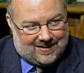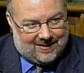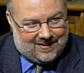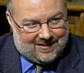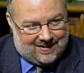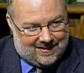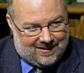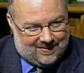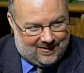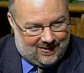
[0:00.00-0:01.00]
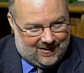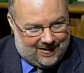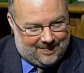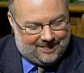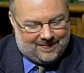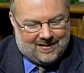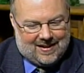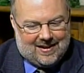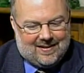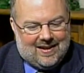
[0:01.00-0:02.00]
students in Florida,
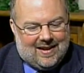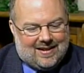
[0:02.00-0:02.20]
okay?